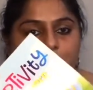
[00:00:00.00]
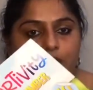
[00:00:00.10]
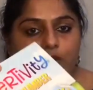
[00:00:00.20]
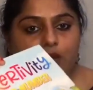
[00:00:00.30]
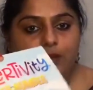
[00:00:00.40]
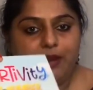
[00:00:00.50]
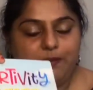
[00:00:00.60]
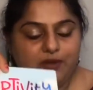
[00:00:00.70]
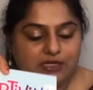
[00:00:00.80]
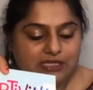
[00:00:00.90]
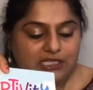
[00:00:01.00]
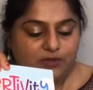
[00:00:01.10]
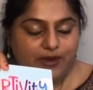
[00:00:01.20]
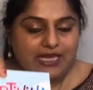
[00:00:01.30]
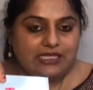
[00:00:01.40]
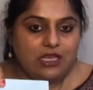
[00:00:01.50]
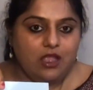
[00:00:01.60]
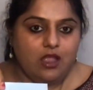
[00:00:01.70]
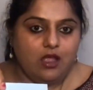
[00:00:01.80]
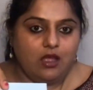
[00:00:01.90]
in my personal space.
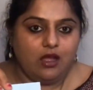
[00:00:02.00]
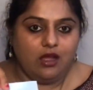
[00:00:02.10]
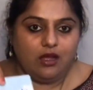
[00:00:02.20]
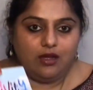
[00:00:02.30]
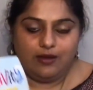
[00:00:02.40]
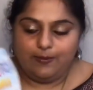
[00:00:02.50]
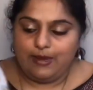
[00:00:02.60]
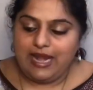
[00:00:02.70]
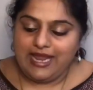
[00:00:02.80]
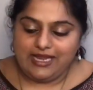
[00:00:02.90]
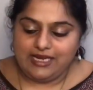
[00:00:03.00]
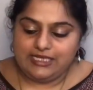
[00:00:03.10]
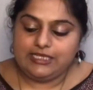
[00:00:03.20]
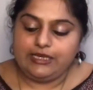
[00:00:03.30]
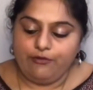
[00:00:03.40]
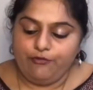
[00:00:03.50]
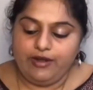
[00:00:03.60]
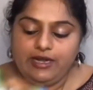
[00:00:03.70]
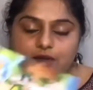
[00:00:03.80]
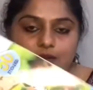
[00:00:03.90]
like it's
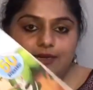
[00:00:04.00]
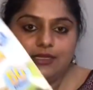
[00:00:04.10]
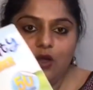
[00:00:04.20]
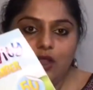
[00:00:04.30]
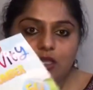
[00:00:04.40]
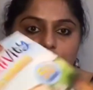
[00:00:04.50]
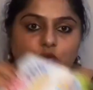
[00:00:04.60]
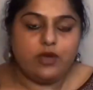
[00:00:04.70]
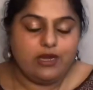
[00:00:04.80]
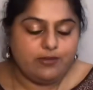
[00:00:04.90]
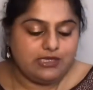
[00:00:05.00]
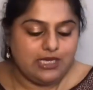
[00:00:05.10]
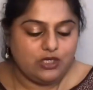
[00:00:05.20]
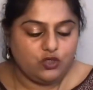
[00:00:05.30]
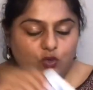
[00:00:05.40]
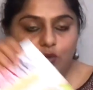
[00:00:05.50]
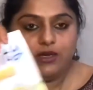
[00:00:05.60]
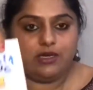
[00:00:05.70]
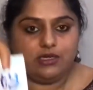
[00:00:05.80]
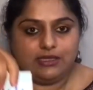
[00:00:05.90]
different. It's all the zoo animals are
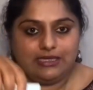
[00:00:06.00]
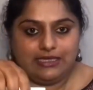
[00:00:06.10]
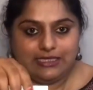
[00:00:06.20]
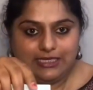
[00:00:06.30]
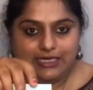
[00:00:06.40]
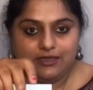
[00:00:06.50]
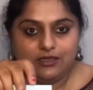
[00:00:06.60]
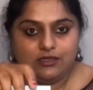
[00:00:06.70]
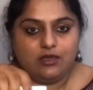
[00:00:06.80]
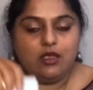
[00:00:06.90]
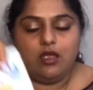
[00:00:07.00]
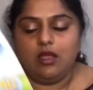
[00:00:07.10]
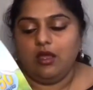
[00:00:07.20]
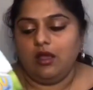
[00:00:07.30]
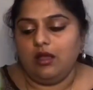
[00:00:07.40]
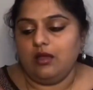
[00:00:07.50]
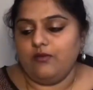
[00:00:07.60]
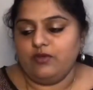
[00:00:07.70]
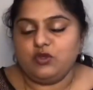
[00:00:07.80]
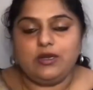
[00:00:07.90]
shown in the stickers,
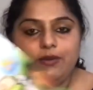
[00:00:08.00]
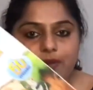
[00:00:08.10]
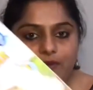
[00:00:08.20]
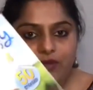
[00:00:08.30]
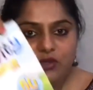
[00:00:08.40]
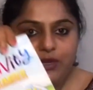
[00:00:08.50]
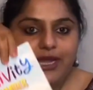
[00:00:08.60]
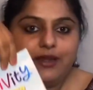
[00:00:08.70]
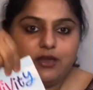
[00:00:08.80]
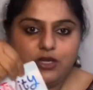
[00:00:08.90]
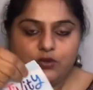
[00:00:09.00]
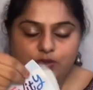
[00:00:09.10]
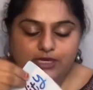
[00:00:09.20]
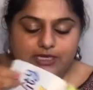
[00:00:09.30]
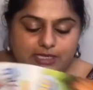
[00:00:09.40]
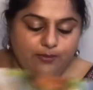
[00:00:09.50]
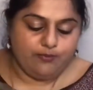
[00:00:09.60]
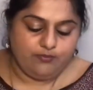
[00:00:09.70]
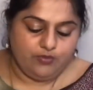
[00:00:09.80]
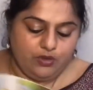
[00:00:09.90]
which we can use at
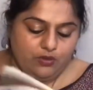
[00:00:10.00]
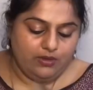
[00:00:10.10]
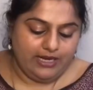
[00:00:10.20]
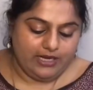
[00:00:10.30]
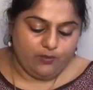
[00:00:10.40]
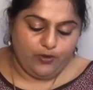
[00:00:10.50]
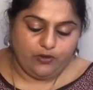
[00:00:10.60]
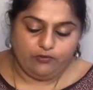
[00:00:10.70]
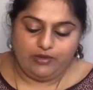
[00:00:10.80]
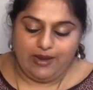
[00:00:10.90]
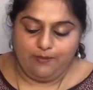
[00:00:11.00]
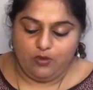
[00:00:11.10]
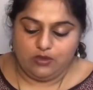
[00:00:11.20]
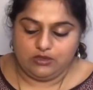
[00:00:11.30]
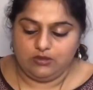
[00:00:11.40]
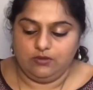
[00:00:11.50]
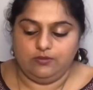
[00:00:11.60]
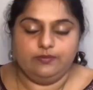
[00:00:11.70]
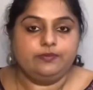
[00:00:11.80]
some later point of time also.